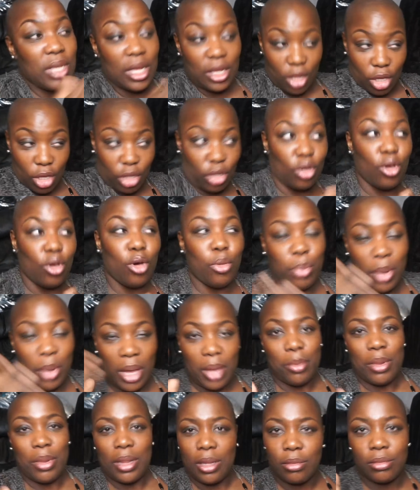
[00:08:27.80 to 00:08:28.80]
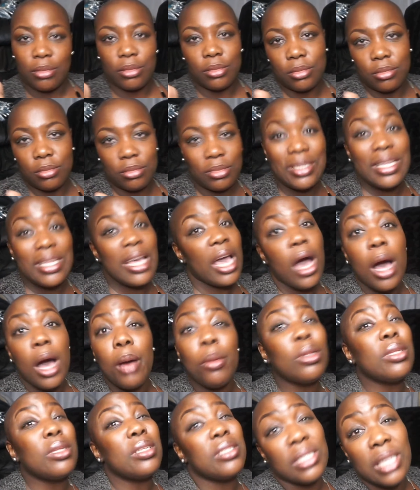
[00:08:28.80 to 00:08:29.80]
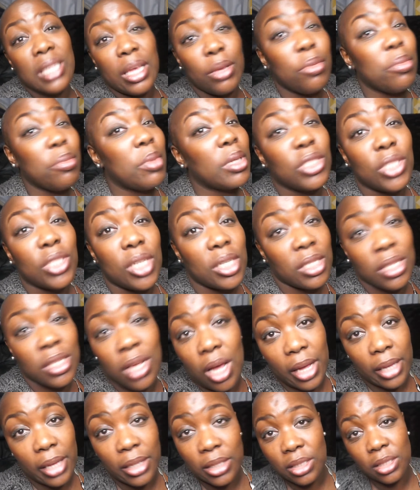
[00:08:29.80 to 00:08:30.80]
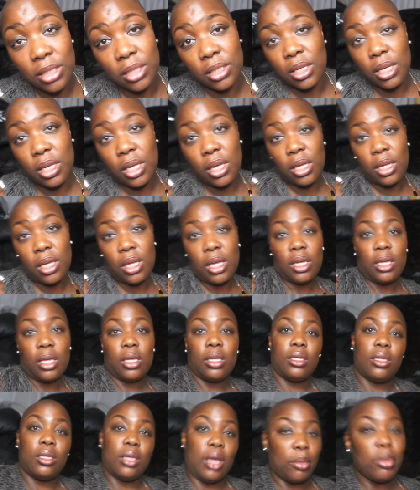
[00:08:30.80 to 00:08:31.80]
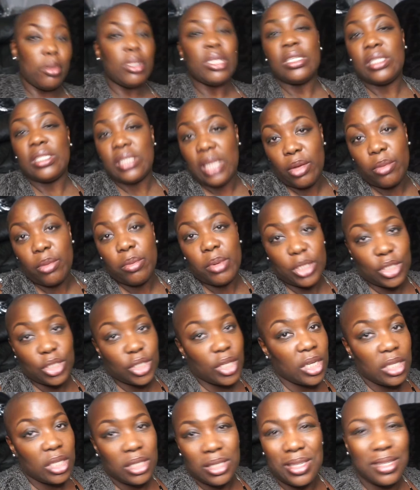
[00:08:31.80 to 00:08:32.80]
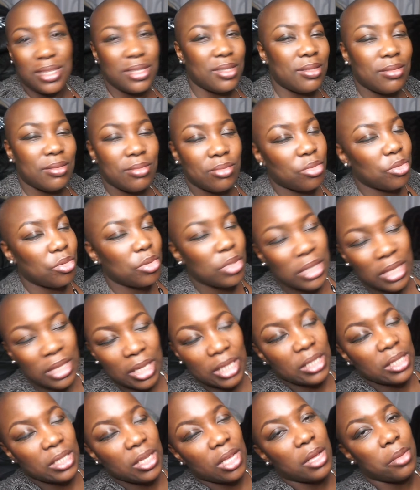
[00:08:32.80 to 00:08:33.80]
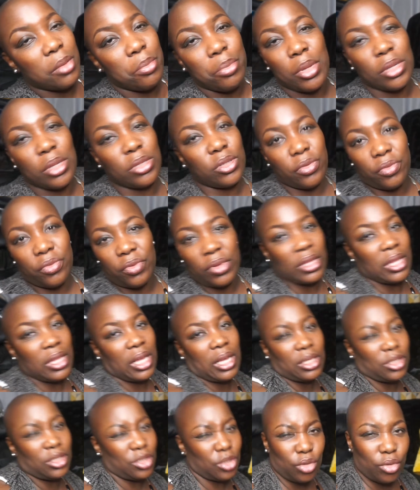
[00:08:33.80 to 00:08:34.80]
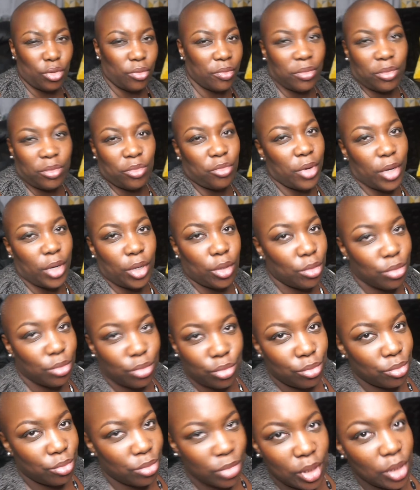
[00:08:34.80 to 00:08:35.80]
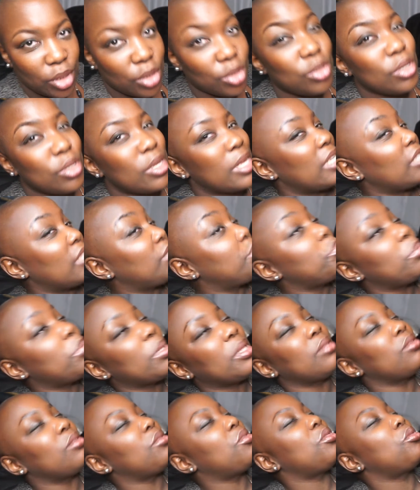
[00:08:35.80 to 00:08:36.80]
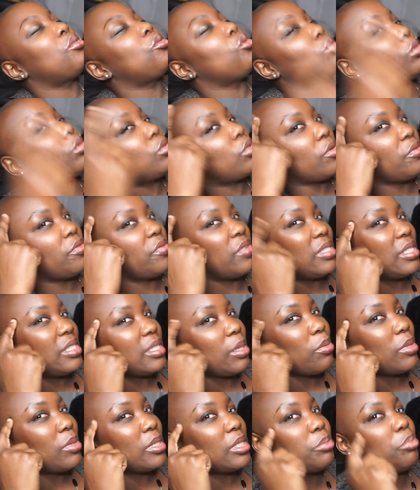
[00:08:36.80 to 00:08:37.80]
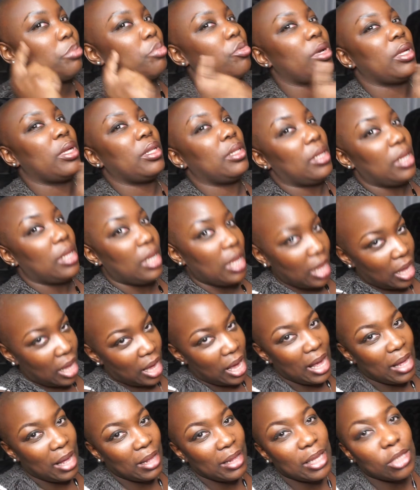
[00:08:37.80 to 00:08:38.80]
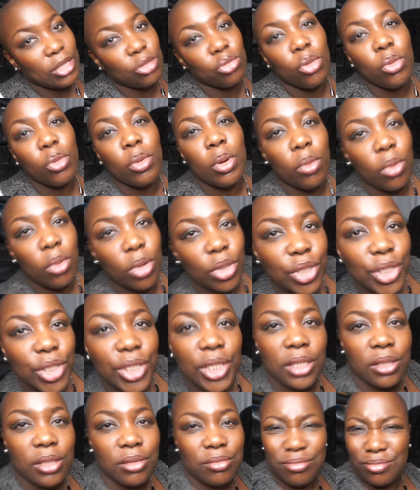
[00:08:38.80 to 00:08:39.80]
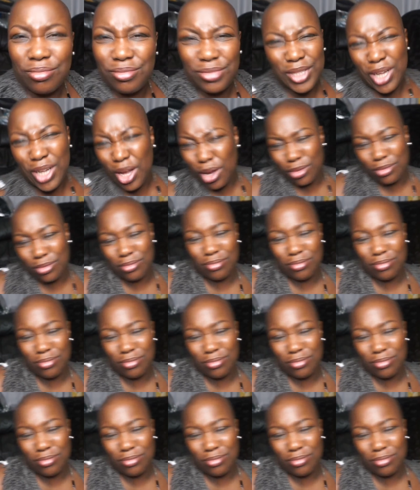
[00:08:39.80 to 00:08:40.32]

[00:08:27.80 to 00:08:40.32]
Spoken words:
I know you got paid, but yeah, I'm going to say with my chest, guys. I'm going to say with my chest, there's certain bits of it that is not real. It's been thought of in someone's brain. And that's what we're watching. No.